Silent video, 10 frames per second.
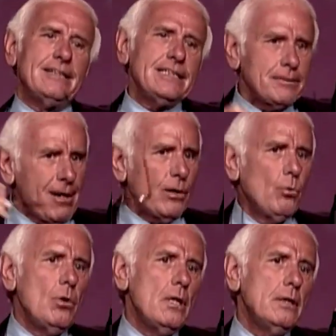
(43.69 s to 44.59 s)
That's about a
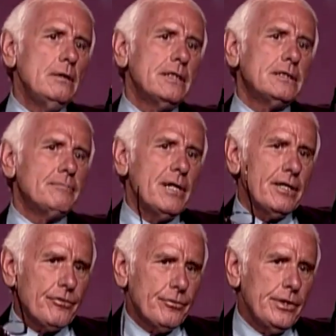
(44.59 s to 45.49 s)
1, that's about
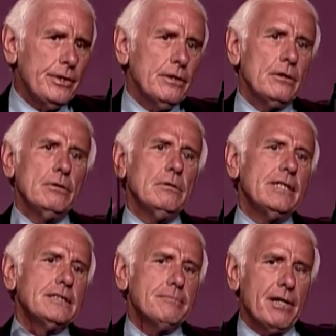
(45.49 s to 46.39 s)
a 3-year goal,
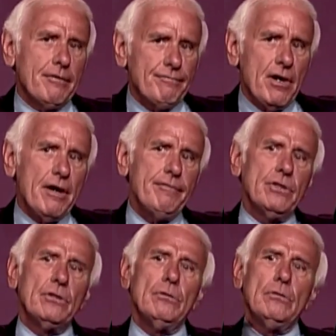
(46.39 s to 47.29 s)
that's about a
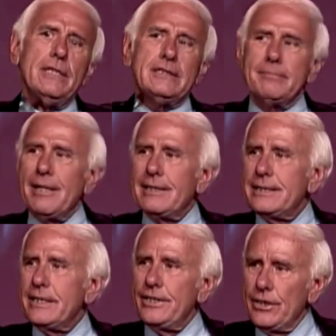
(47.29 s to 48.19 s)
5-year goal, that's about a
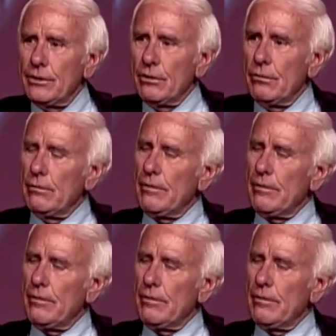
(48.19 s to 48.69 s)
10-year goal.